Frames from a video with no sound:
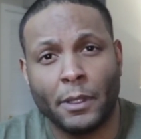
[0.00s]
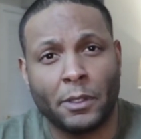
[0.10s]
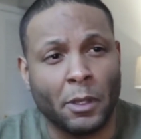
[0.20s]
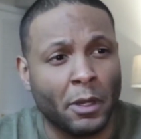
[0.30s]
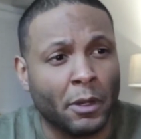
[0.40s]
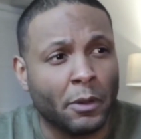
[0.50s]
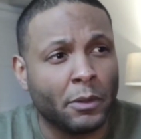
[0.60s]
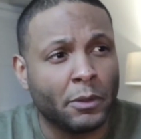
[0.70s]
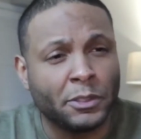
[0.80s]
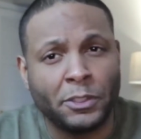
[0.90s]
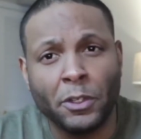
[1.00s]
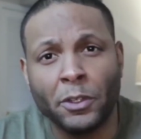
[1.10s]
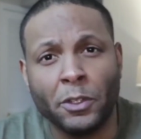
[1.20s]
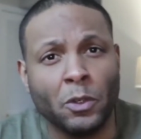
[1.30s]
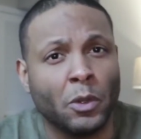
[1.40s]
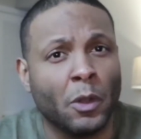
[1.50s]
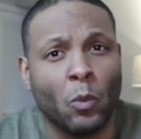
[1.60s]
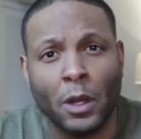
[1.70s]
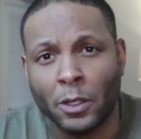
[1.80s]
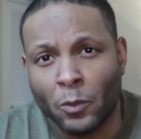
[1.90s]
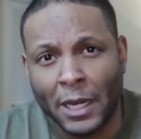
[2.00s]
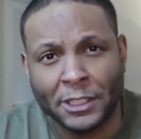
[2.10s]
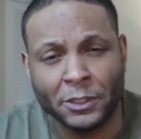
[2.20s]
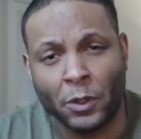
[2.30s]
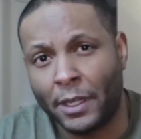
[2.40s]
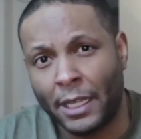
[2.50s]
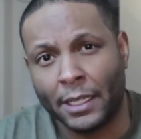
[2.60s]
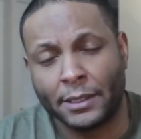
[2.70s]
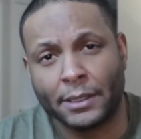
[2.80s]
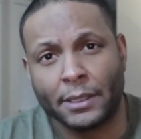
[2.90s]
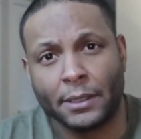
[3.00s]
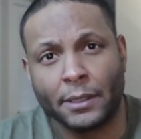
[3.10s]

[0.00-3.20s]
to steer you in one direction or the next.